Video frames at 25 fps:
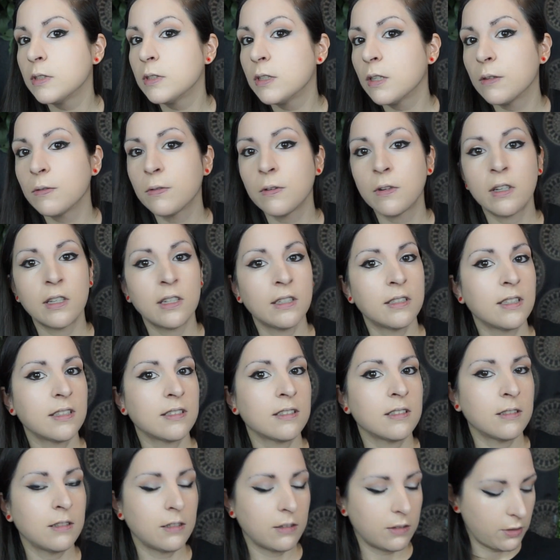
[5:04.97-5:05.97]
So far that
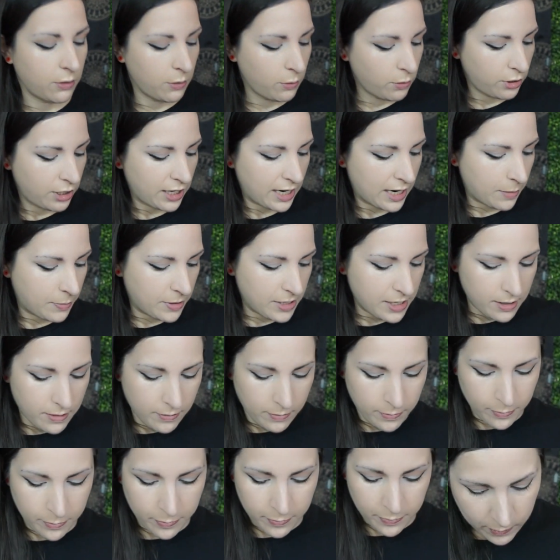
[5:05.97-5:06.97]
doesn't look too shabby,